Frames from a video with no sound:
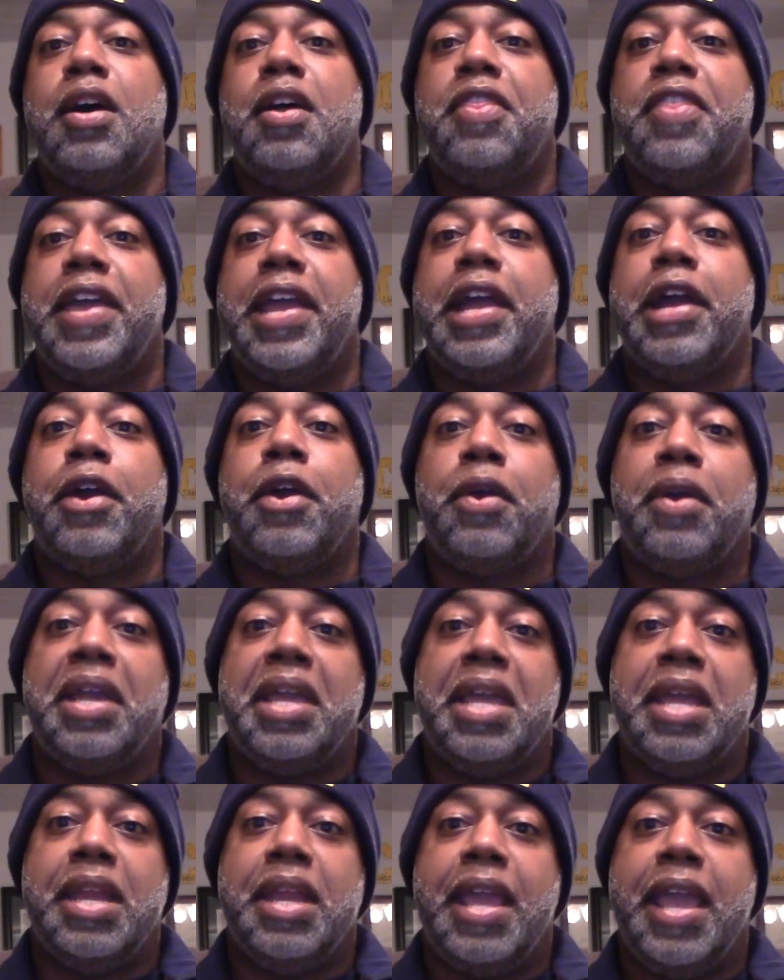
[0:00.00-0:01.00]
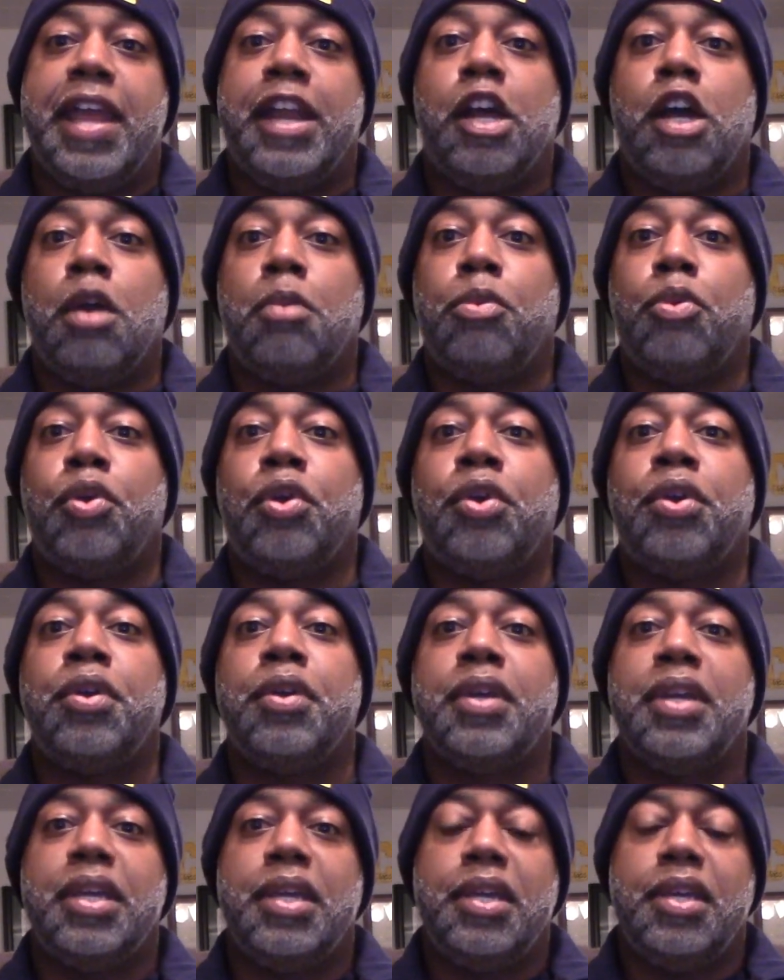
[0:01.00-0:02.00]
there in Ann Arbor,
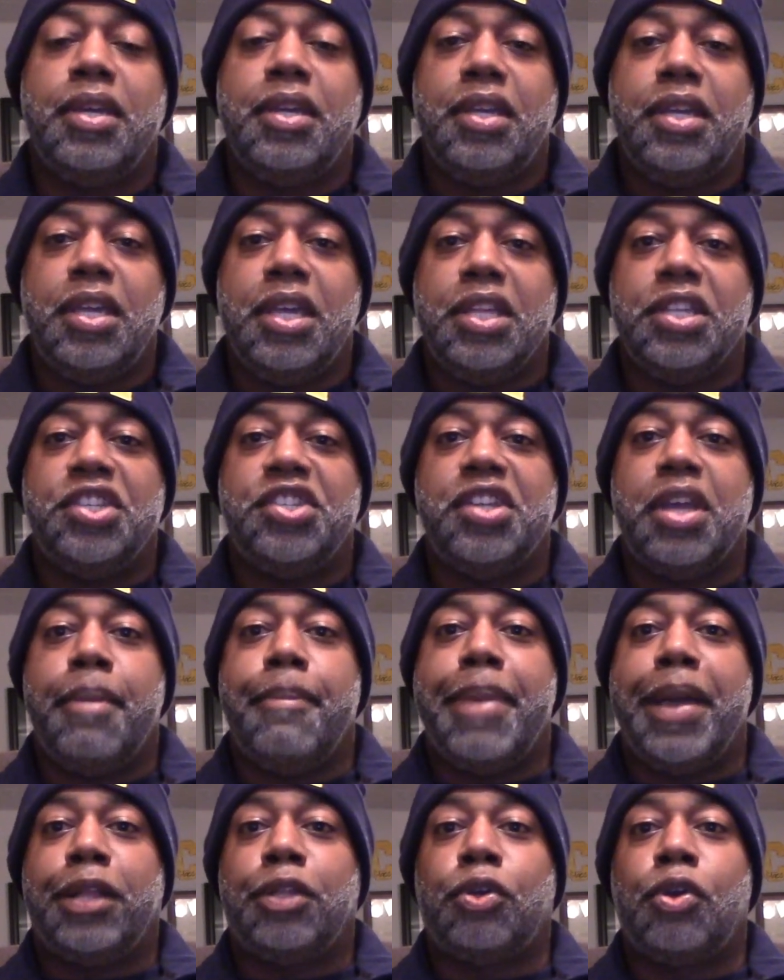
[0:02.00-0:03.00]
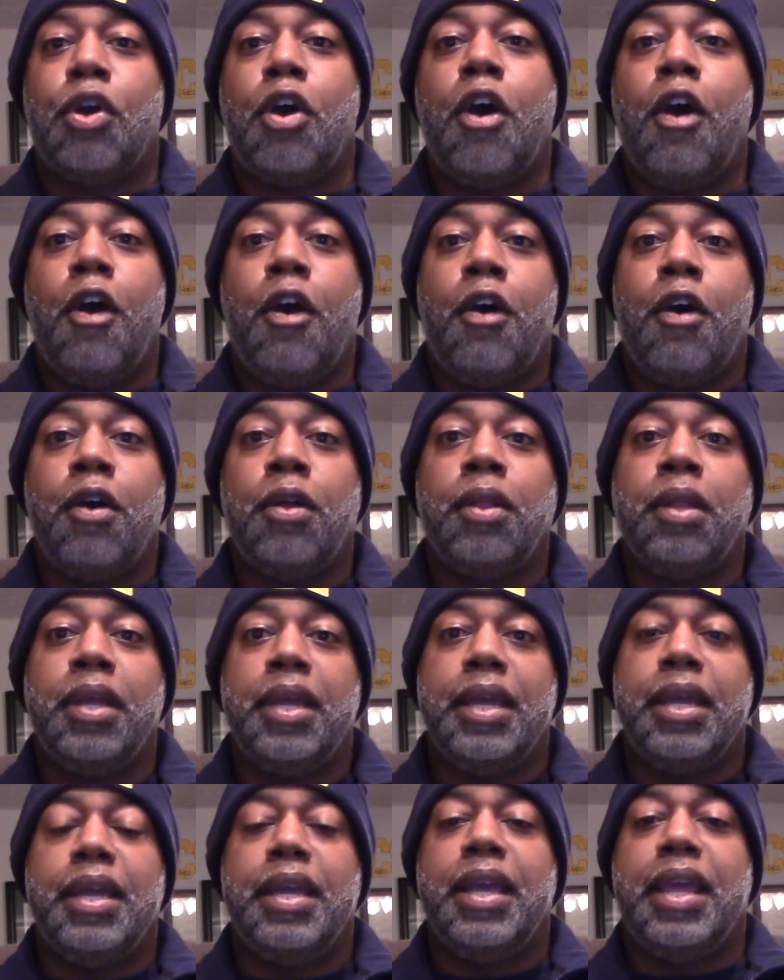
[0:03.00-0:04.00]
in Schembechler Hall,
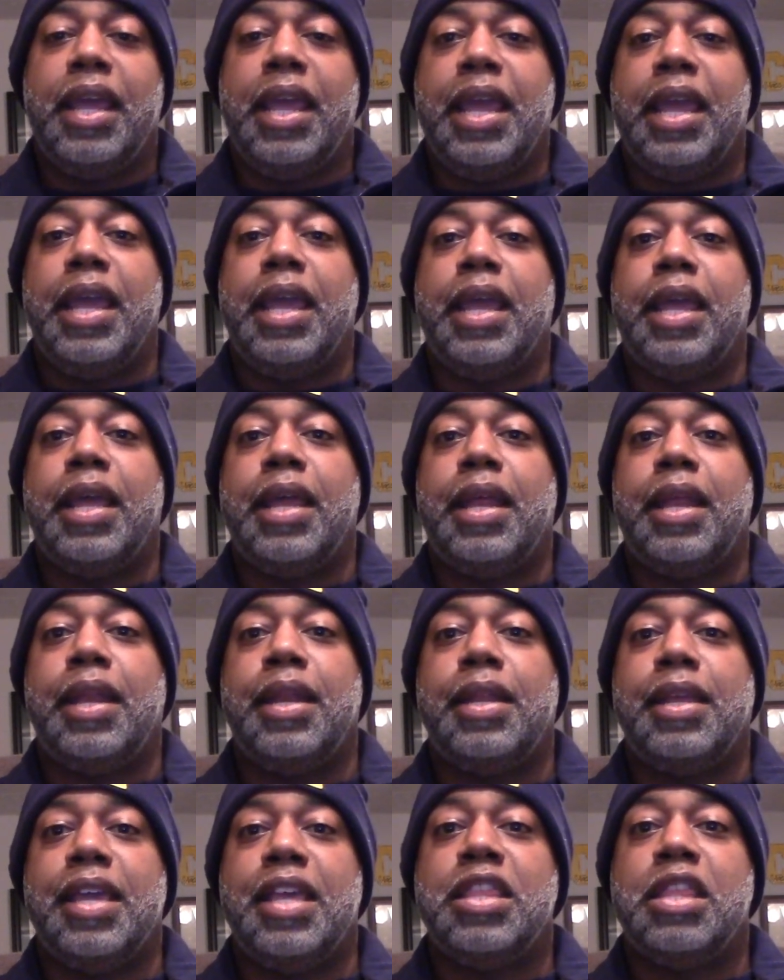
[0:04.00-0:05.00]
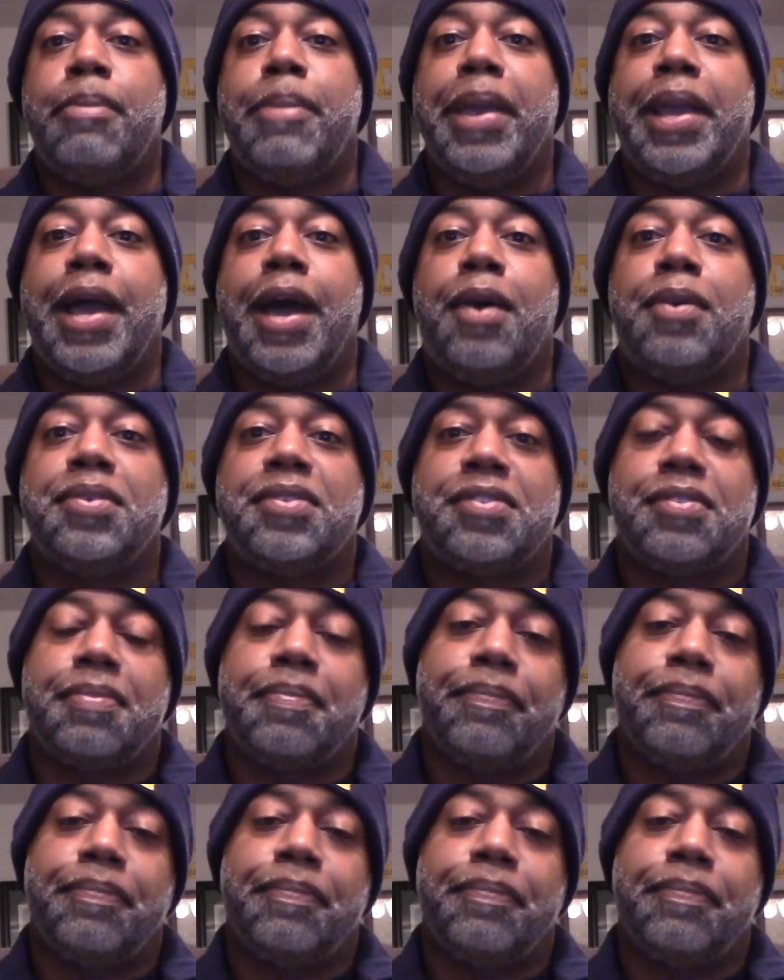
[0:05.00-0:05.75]
and in the Big House?